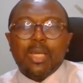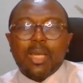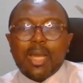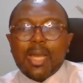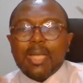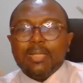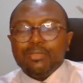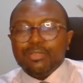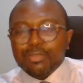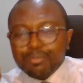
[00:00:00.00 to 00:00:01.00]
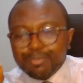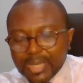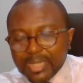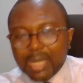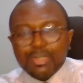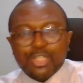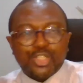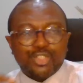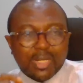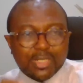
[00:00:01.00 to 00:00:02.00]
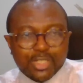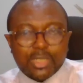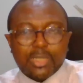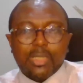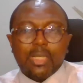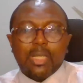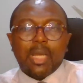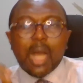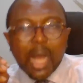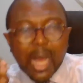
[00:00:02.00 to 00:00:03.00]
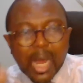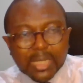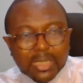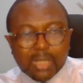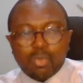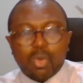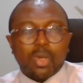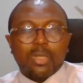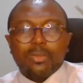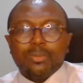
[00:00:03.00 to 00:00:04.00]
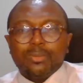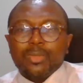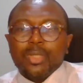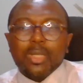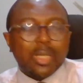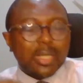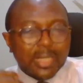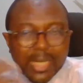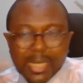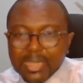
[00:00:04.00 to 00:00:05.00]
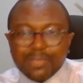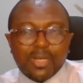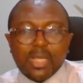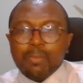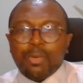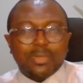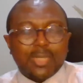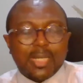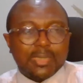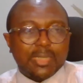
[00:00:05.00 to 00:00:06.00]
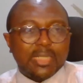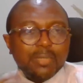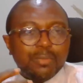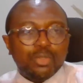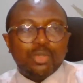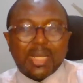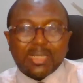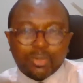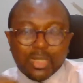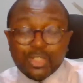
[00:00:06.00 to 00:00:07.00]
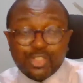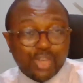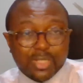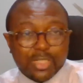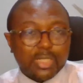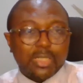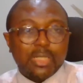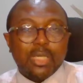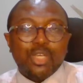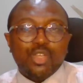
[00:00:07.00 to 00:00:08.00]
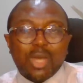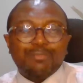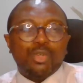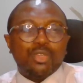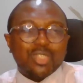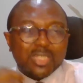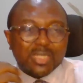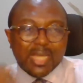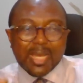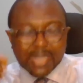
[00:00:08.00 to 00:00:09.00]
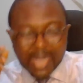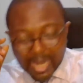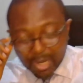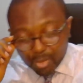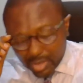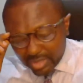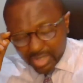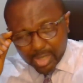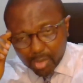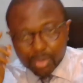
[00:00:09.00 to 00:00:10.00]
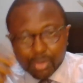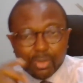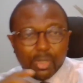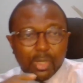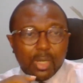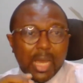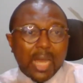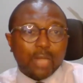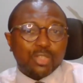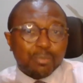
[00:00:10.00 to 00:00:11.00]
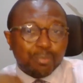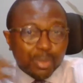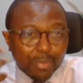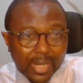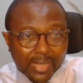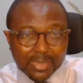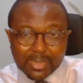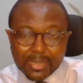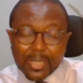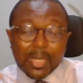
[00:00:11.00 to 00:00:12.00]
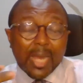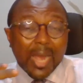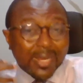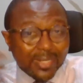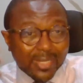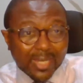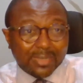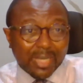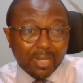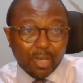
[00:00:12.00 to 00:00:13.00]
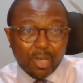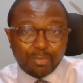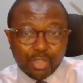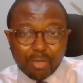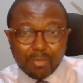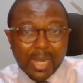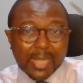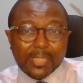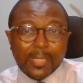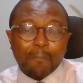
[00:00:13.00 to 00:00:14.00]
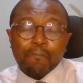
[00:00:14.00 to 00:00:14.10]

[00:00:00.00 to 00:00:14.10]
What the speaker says: and pen down a strategy, how it can work. Learning is very important in able to articulate strategy. You have to understand how to execute, how to implement ideas that come to your mind.